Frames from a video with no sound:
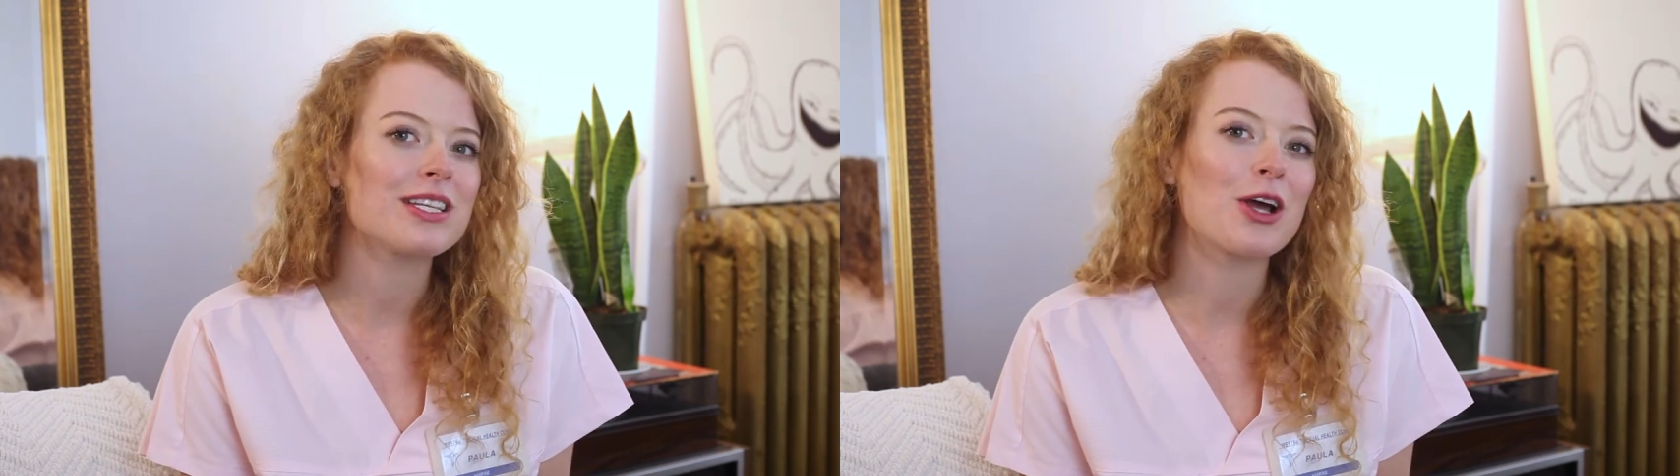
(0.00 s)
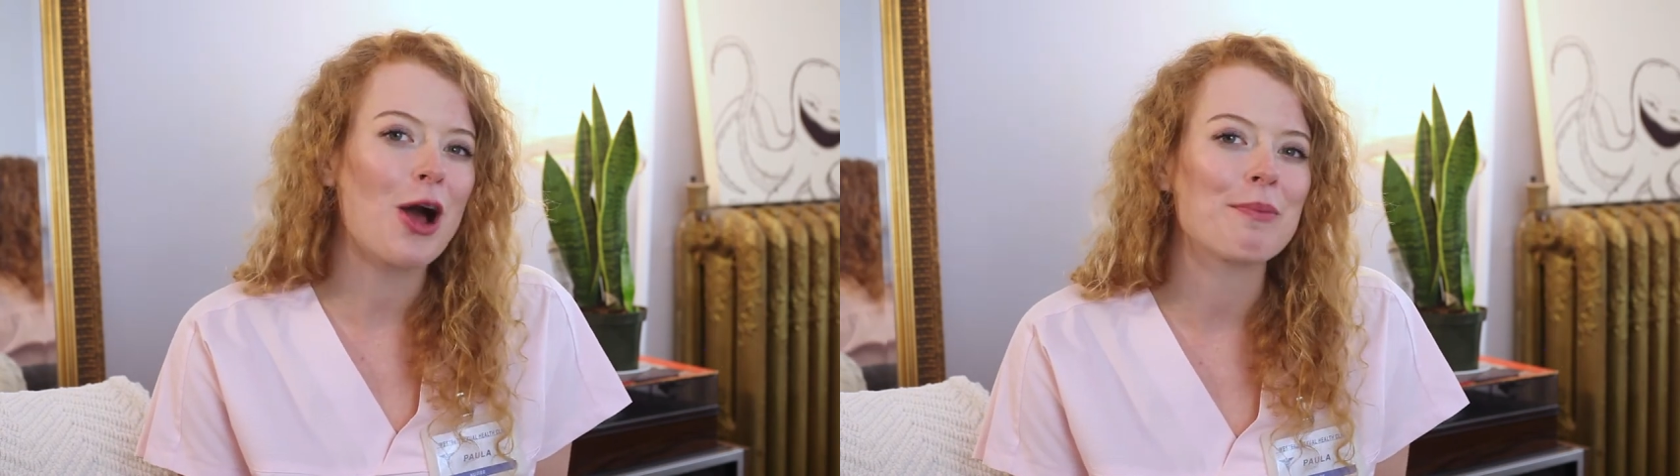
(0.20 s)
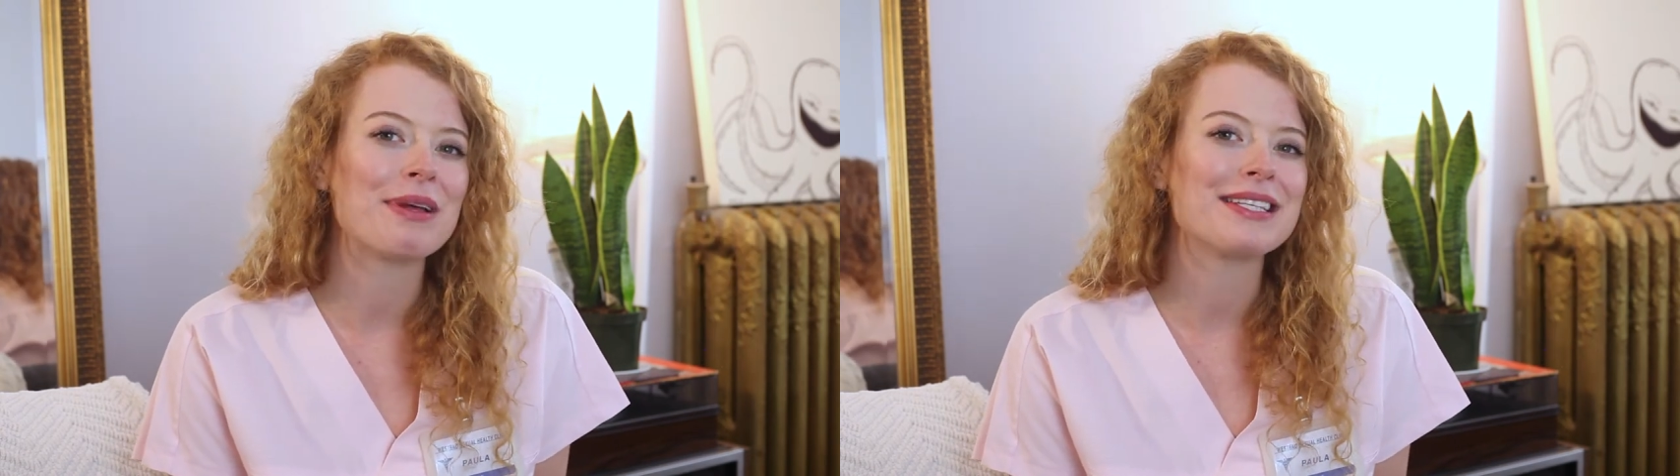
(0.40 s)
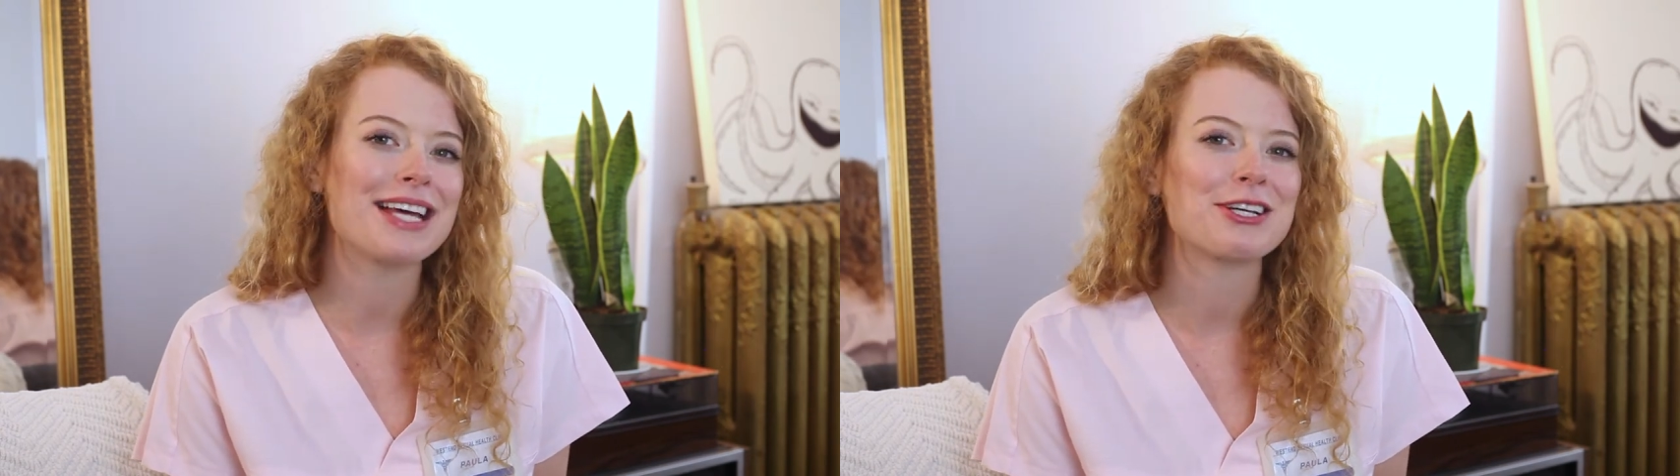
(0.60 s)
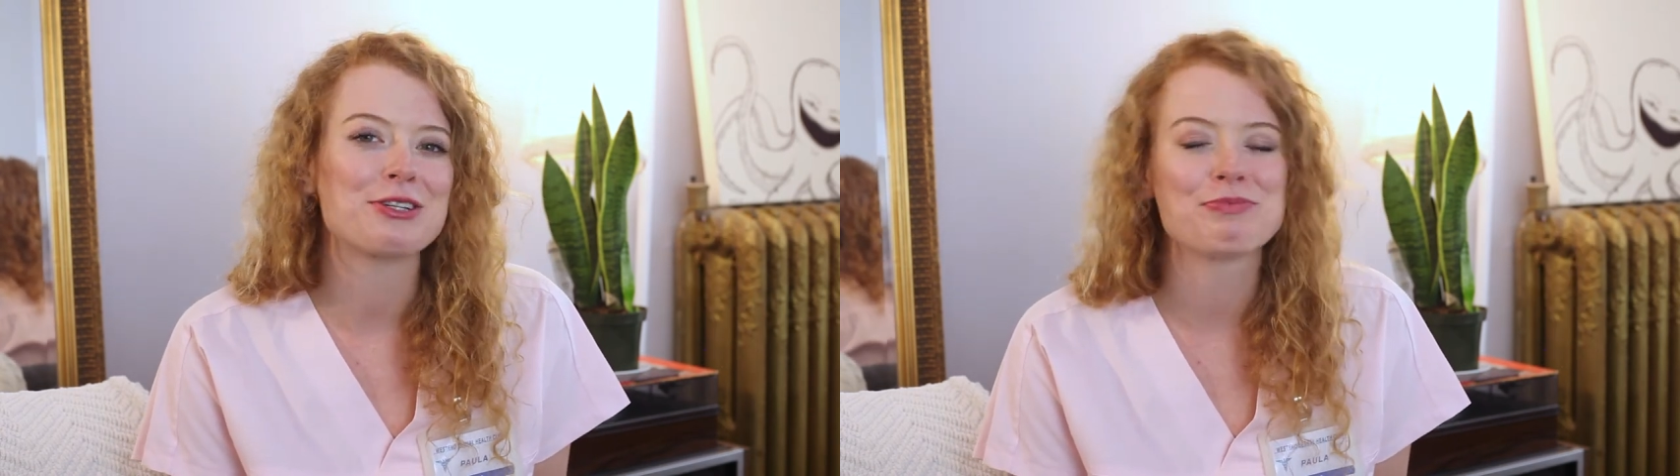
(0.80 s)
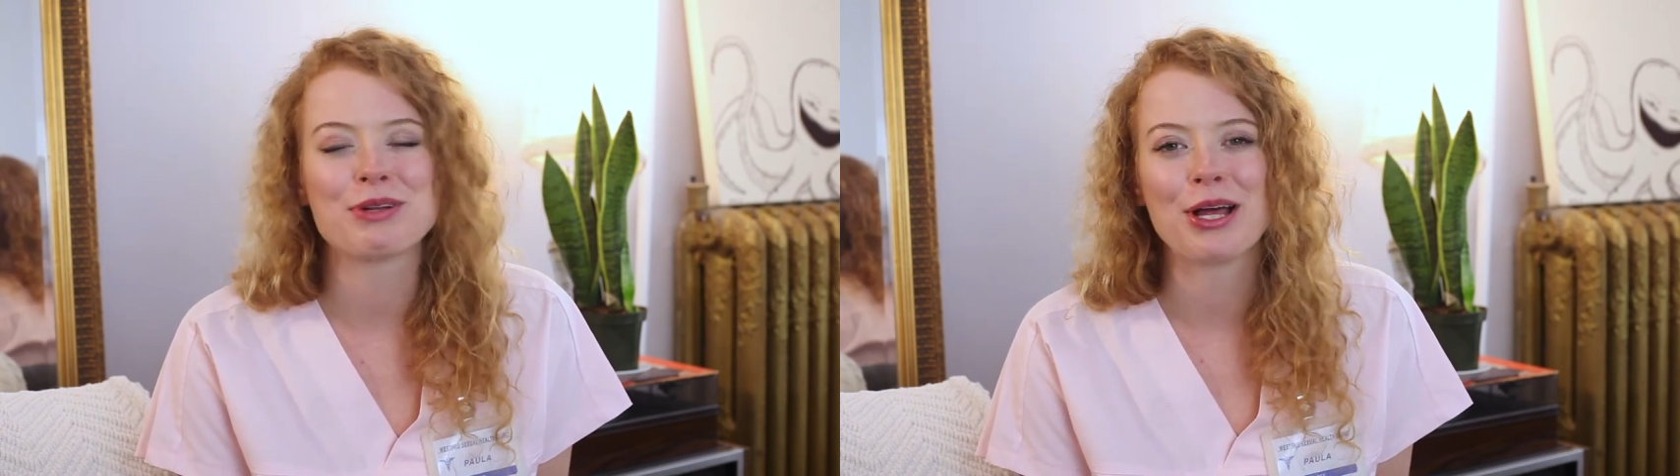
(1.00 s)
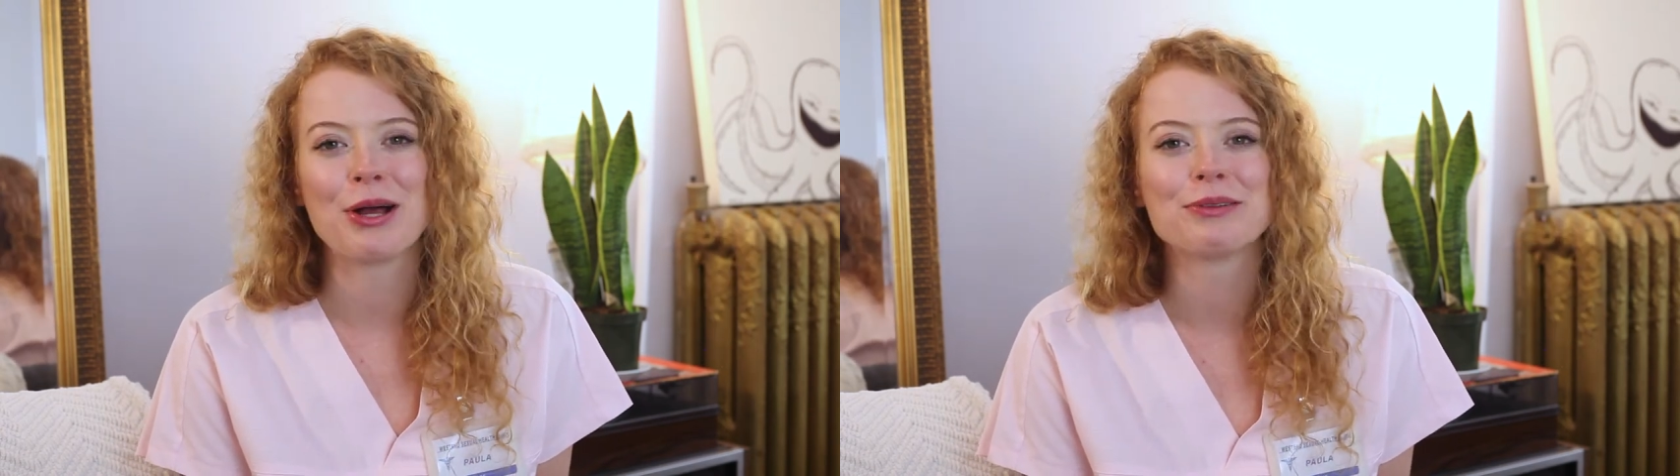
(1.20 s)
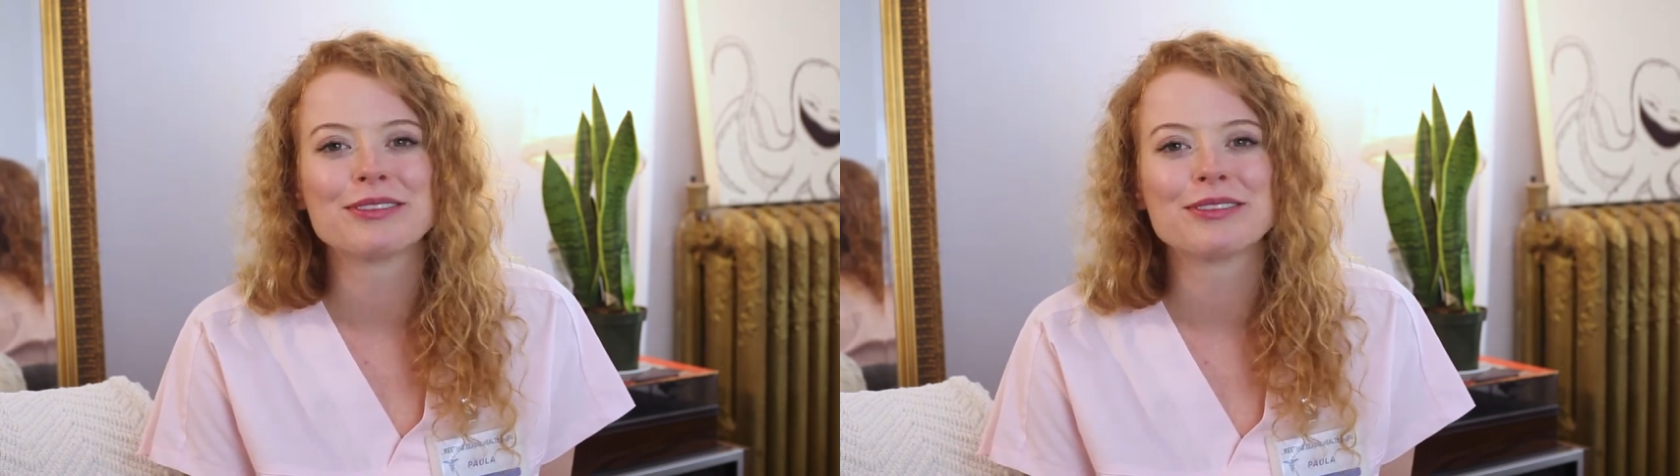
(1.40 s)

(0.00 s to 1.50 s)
in the comment section below.